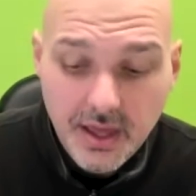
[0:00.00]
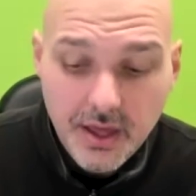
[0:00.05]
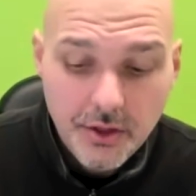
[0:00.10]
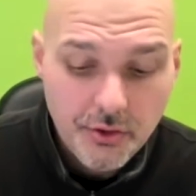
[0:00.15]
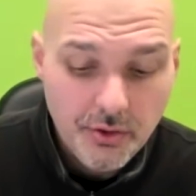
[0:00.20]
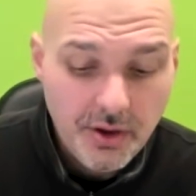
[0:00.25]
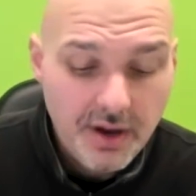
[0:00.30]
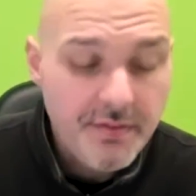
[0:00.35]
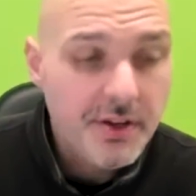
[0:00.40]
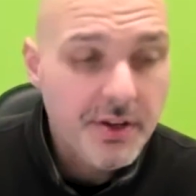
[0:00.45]

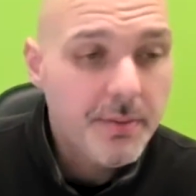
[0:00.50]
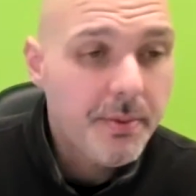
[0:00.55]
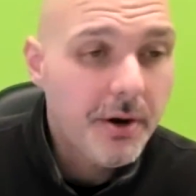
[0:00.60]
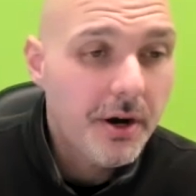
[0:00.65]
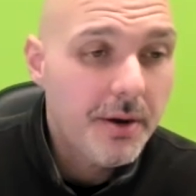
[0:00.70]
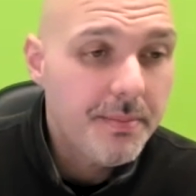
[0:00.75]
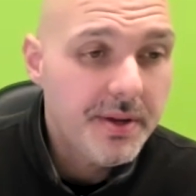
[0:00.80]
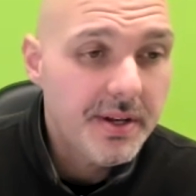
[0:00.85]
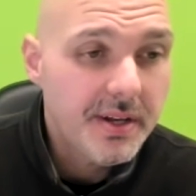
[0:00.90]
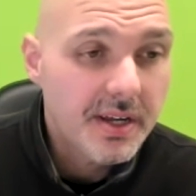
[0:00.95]
So every
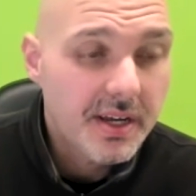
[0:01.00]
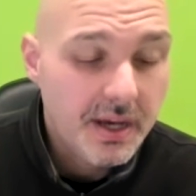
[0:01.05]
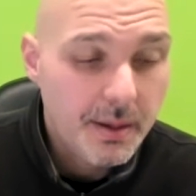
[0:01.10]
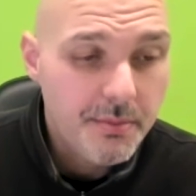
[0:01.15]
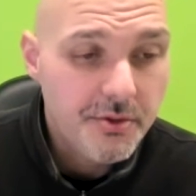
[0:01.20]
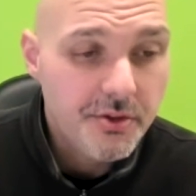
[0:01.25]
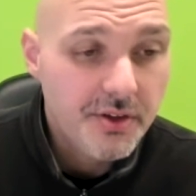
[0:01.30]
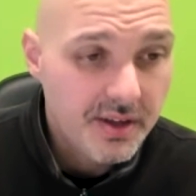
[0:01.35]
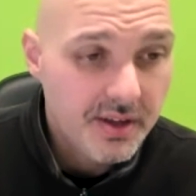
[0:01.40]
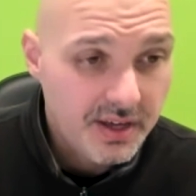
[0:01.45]
department
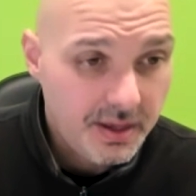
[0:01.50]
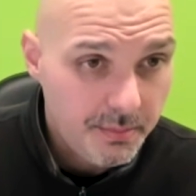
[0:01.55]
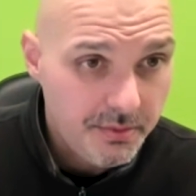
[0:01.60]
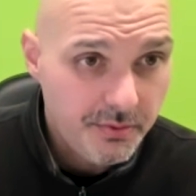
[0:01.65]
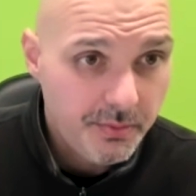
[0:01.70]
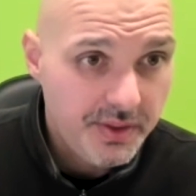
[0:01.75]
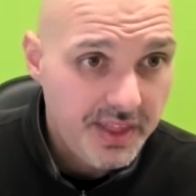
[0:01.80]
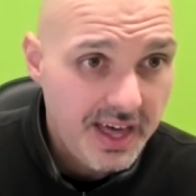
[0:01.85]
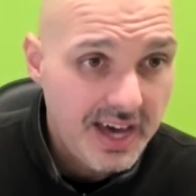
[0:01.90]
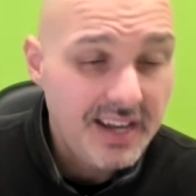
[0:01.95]
comes
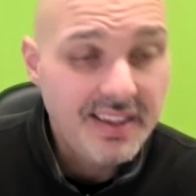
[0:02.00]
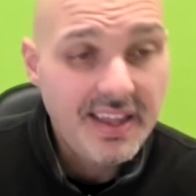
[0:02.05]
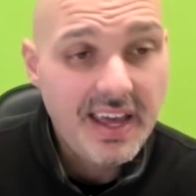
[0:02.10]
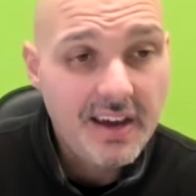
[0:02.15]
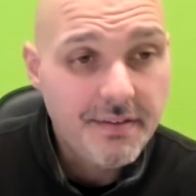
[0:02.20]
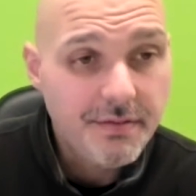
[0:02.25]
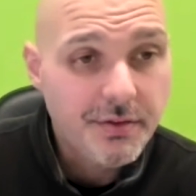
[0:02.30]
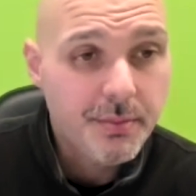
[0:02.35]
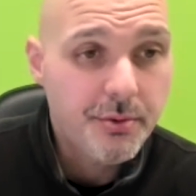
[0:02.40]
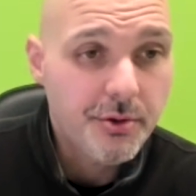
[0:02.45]
with that, and they
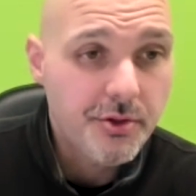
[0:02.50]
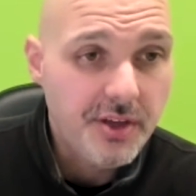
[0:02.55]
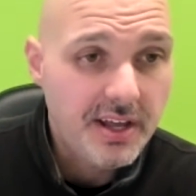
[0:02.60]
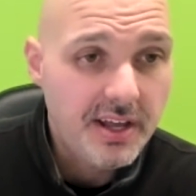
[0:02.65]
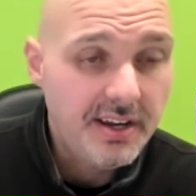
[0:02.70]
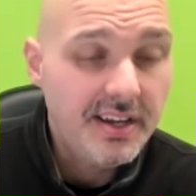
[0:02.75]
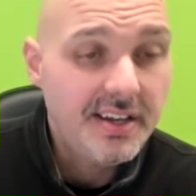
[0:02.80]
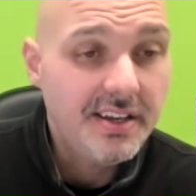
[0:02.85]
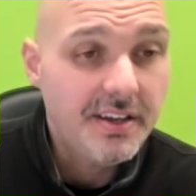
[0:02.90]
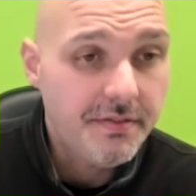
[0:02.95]
have to
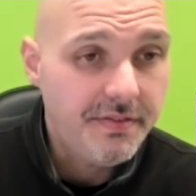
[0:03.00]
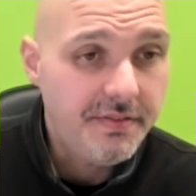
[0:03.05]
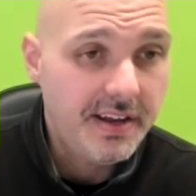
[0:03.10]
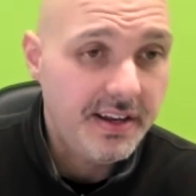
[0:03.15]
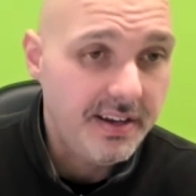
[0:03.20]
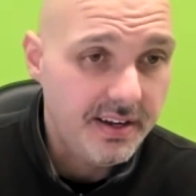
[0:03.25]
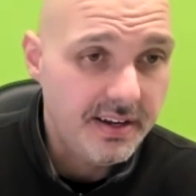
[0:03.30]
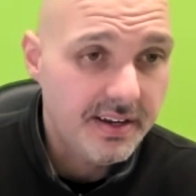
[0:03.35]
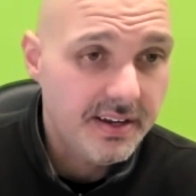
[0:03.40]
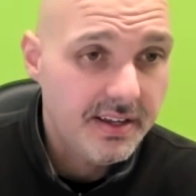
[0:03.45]
present it and
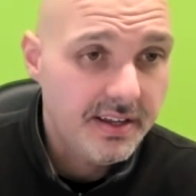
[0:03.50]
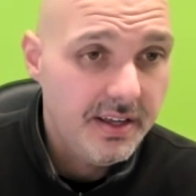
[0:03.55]
defend it.